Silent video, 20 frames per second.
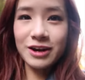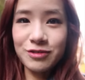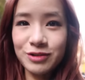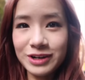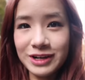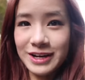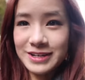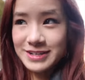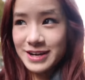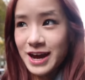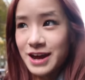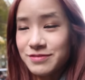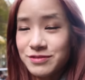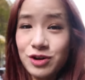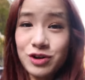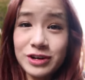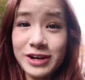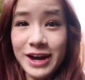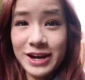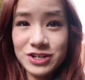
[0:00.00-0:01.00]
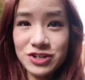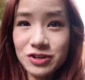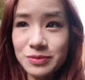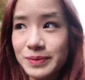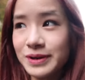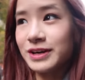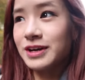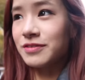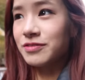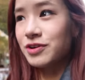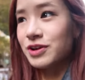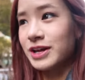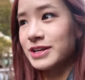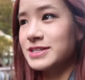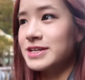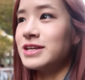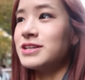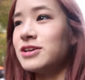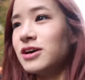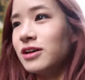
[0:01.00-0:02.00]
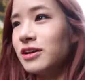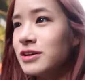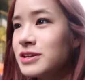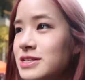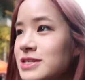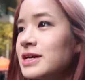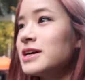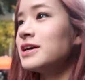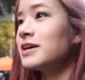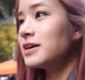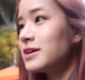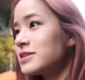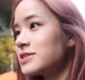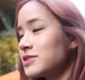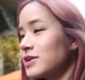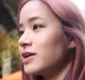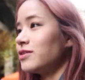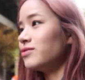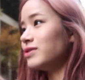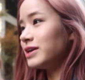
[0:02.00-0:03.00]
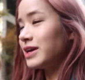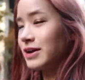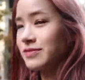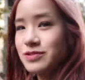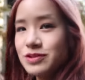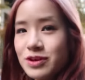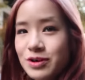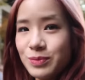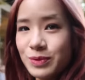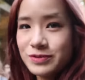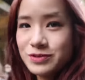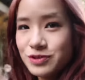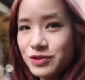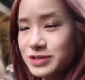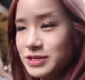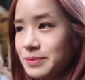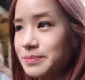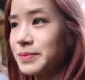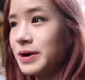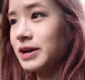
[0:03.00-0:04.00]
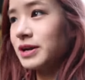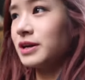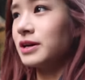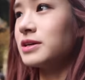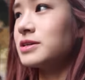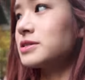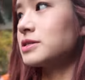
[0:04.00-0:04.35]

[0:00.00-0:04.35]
I realized I have no cash on me I've got like $10 so I really have to go withdraw some money